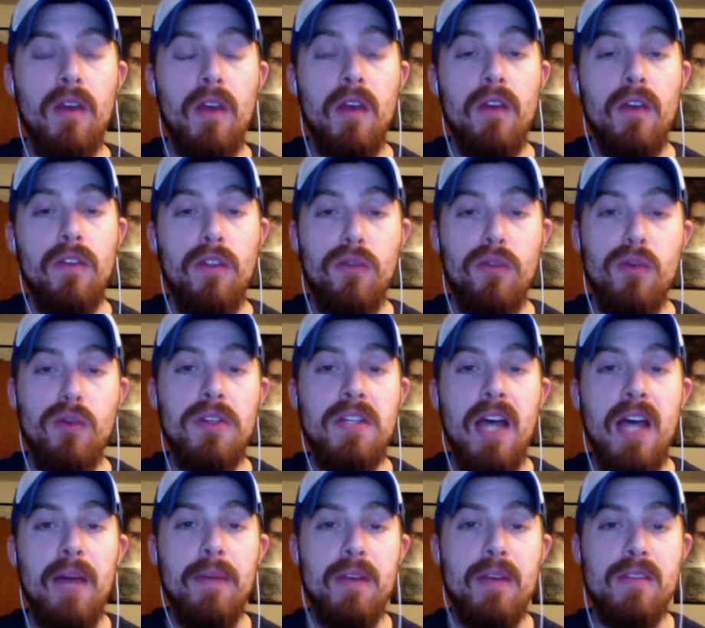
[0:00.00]
The 3
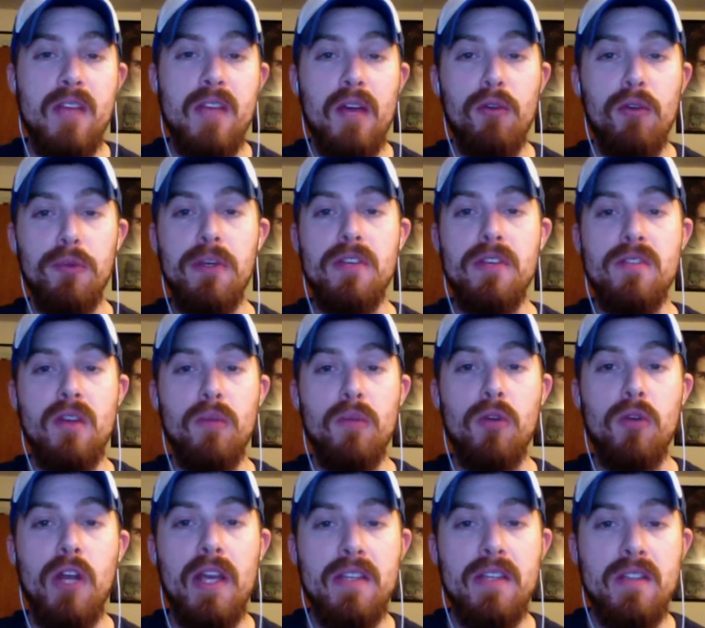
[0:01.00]
topics I will be
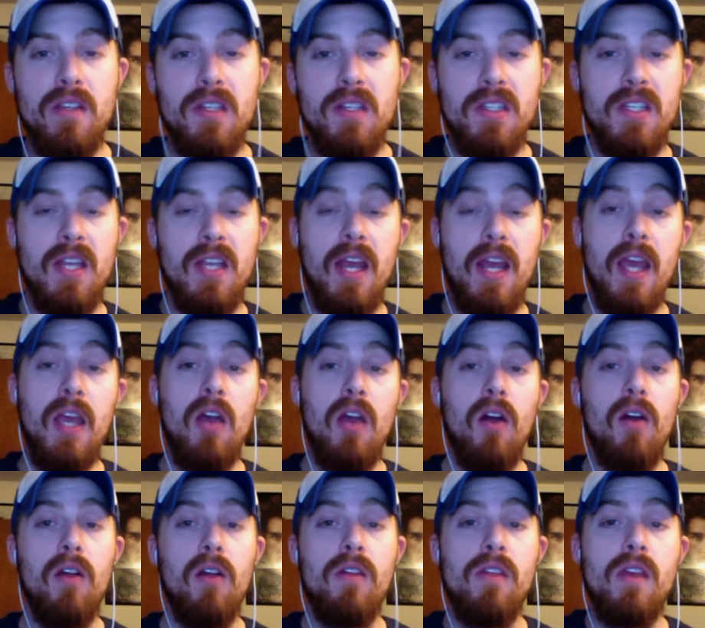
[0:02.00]
summarizing today
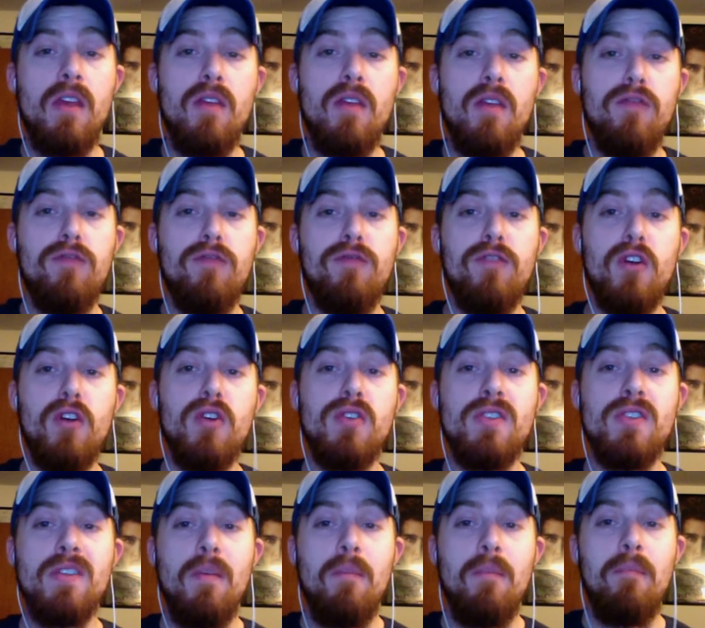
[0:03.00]
are the
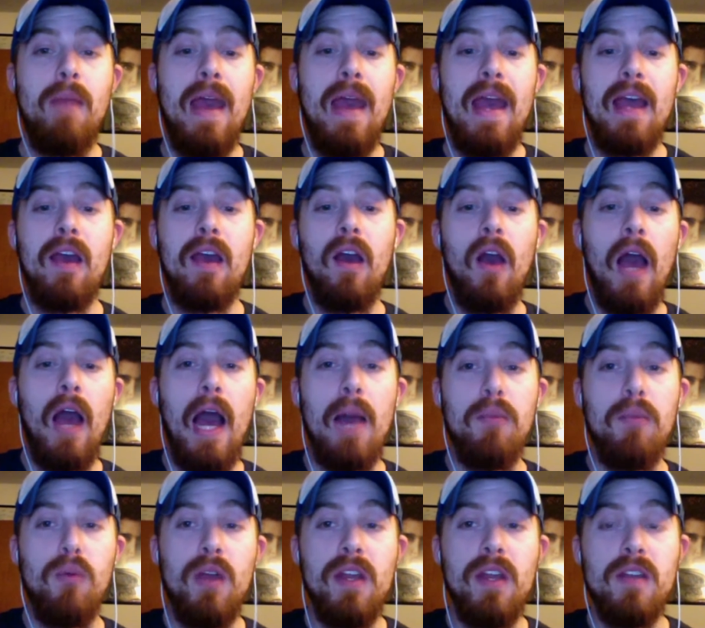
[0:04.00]
first Mac
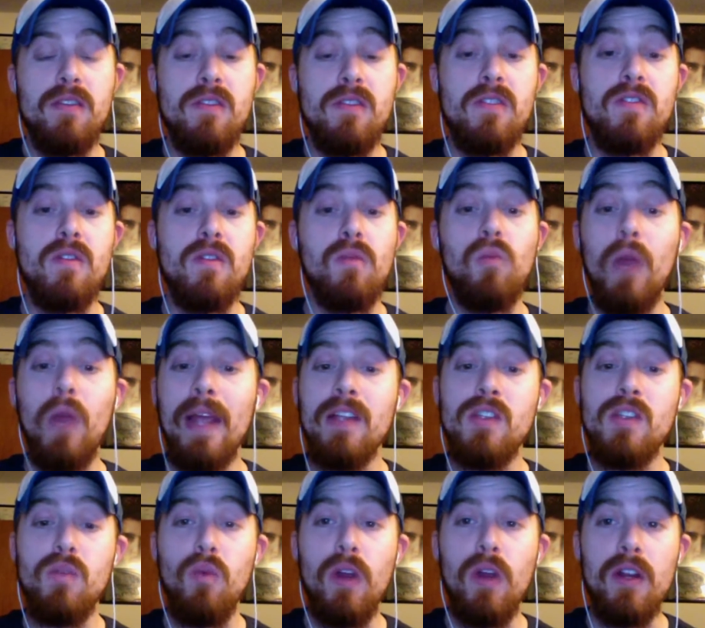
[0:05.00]
operating system
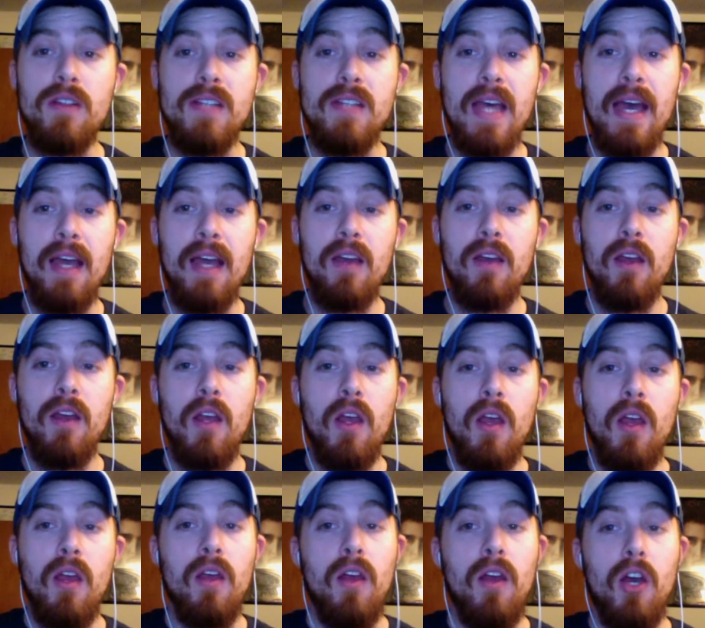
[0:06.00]
ransomware attack,
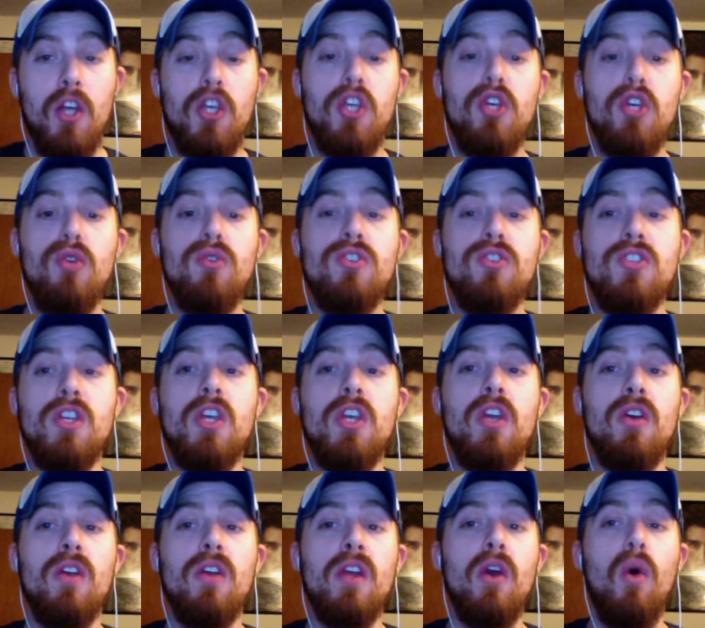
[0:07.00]
a huge
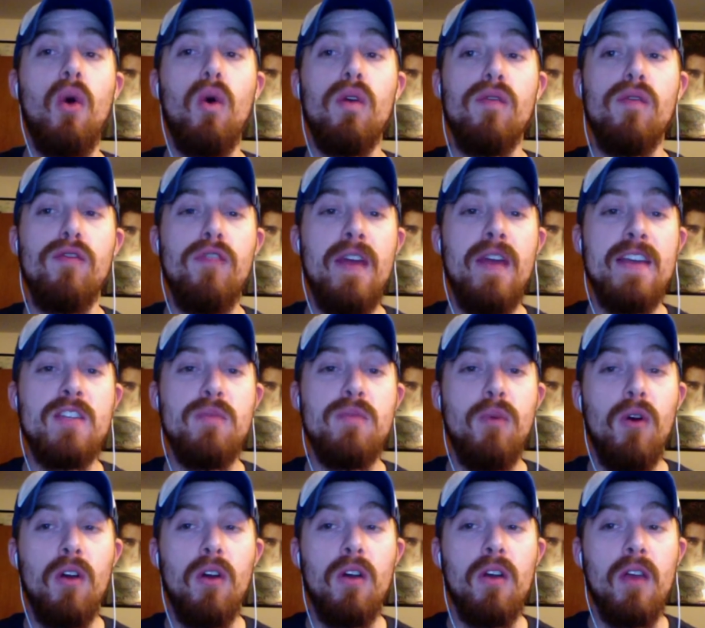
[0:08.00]
security hole in
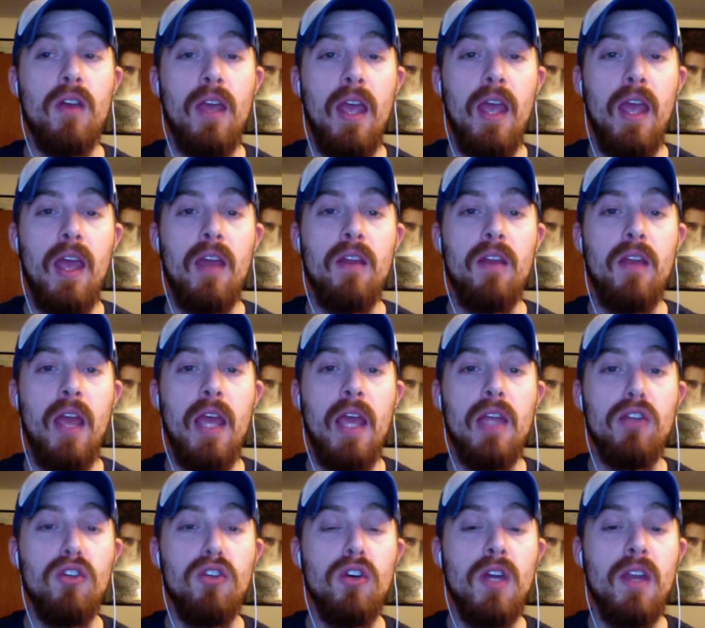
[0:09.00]
Facebook, and
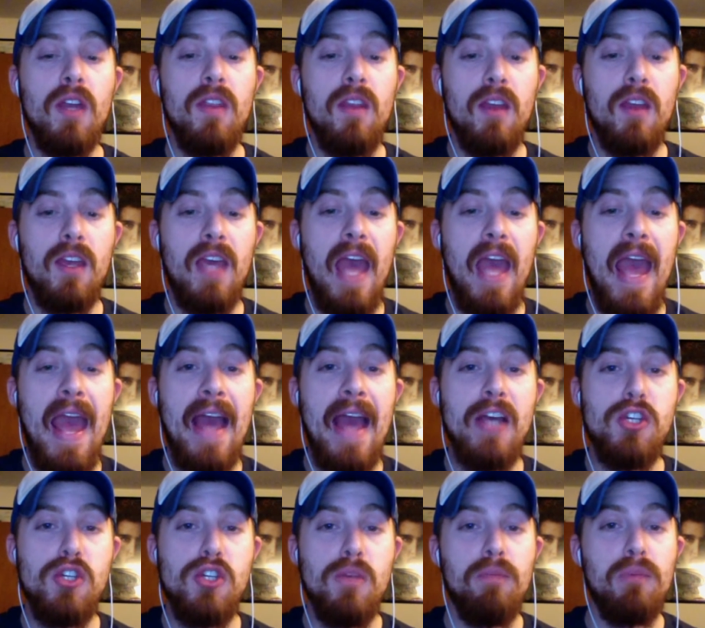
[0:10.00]
a look at the
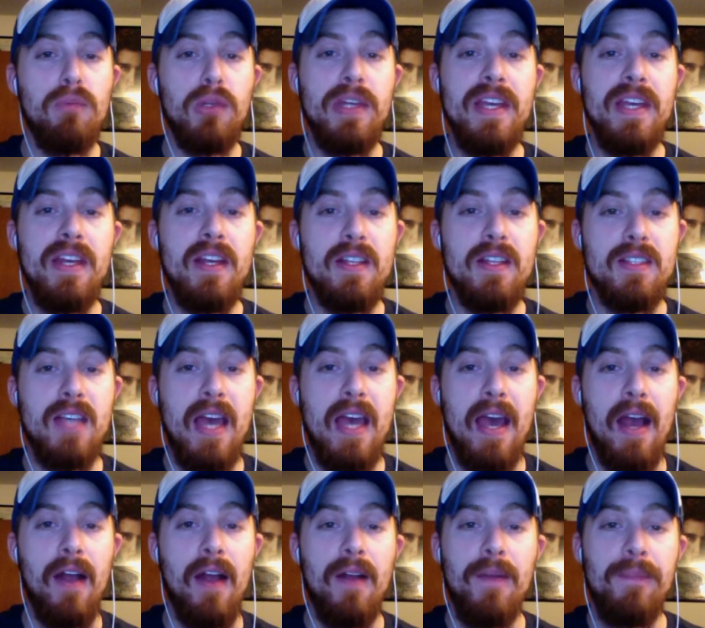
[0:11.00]
CacheBleed
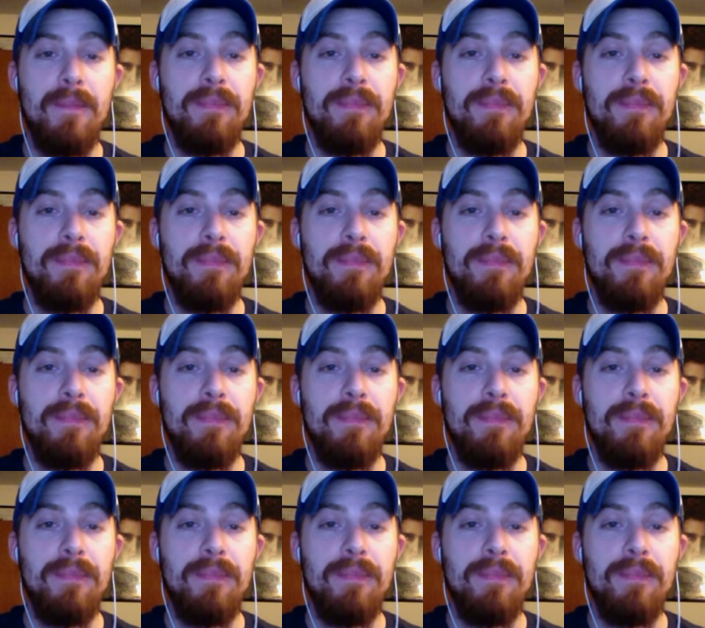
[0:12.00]
attack.